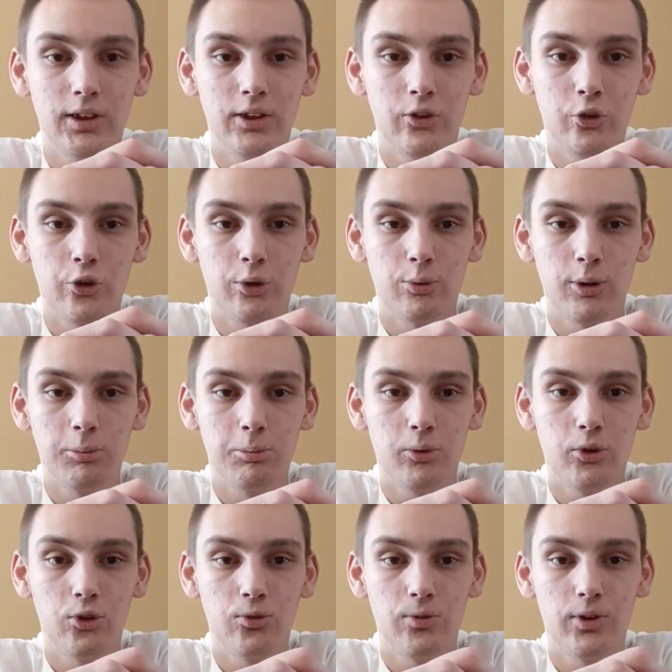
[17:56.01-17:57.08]
It's a great
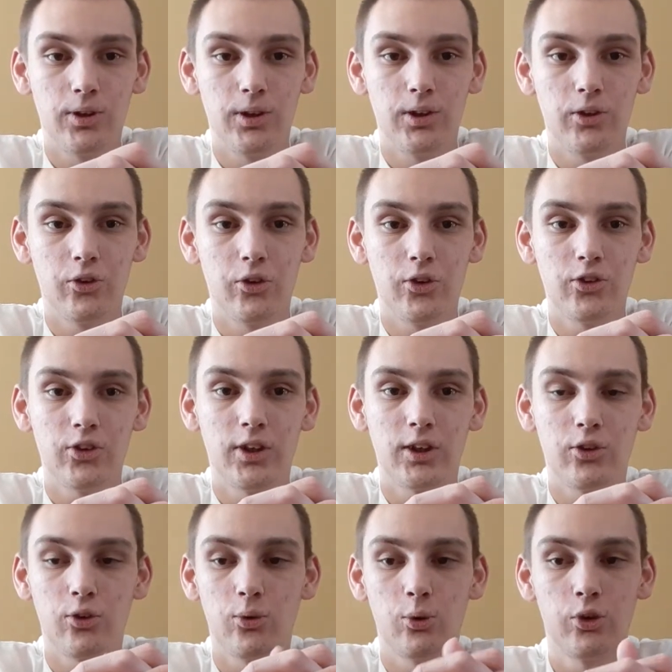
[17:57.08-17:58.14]
place for your kids to
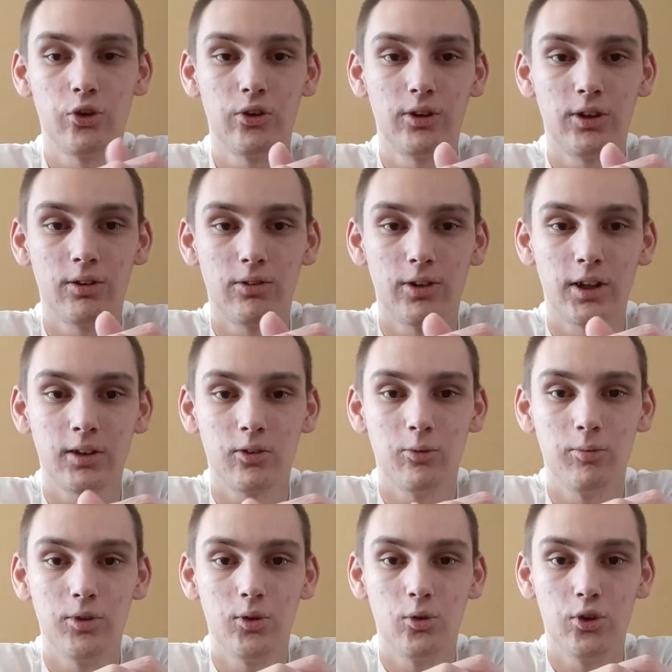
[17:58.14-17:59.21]
take to. It's an interactive
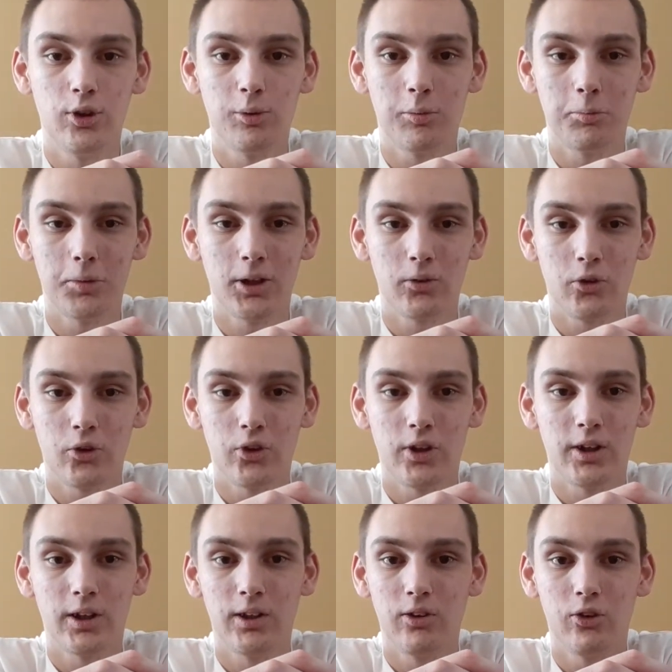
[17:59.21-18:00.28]
museum about
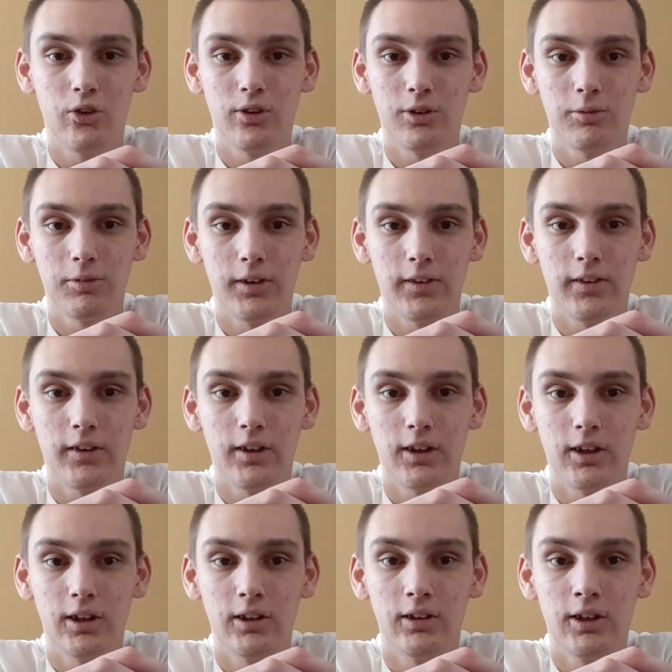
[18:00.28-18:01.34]
science and
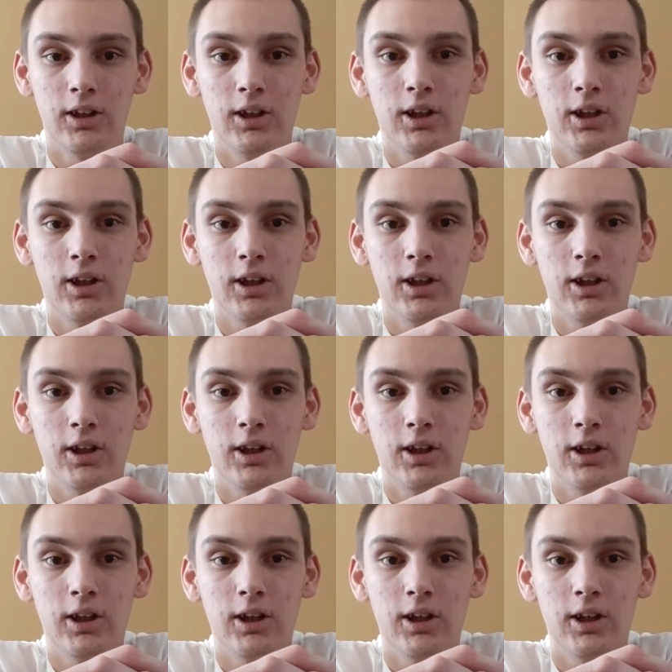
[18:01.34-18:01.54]
everything.